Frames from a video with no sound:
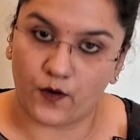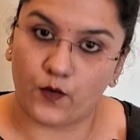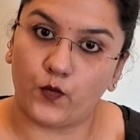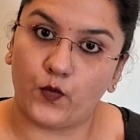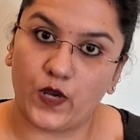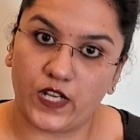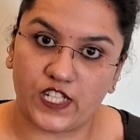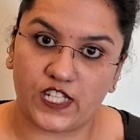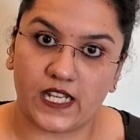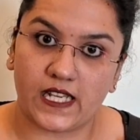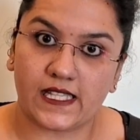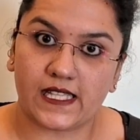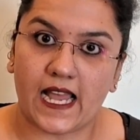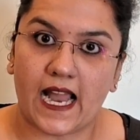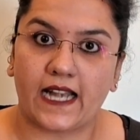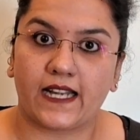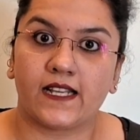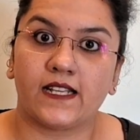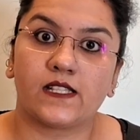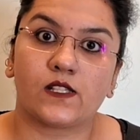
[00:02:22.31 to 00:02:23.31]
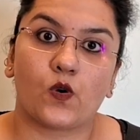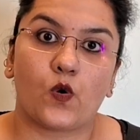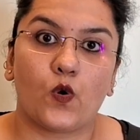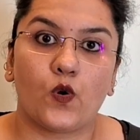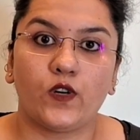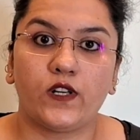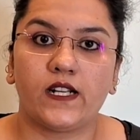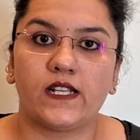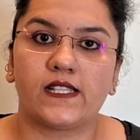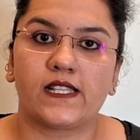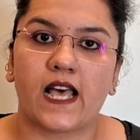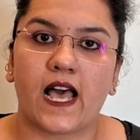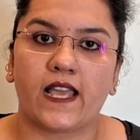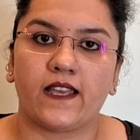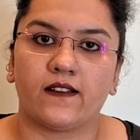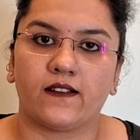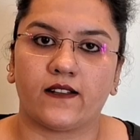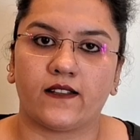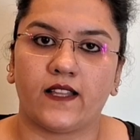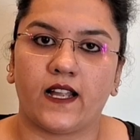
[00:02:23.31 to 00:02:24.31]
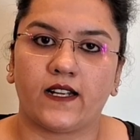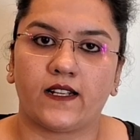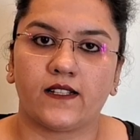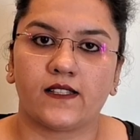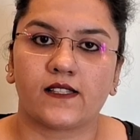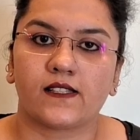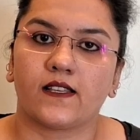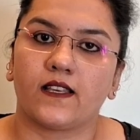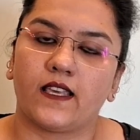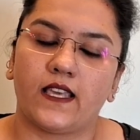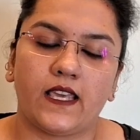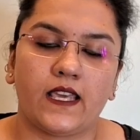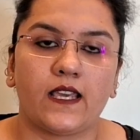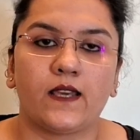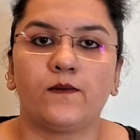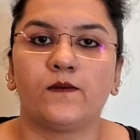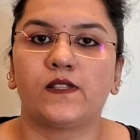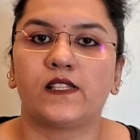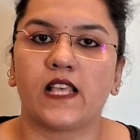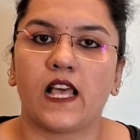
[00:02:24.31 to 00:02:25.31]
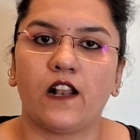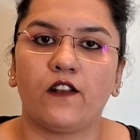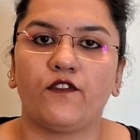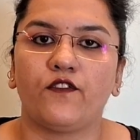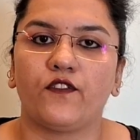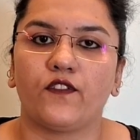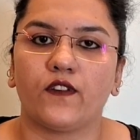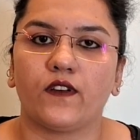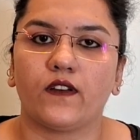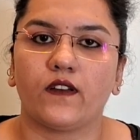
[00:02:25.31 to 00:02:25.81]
which is at his own desire, that is, he himself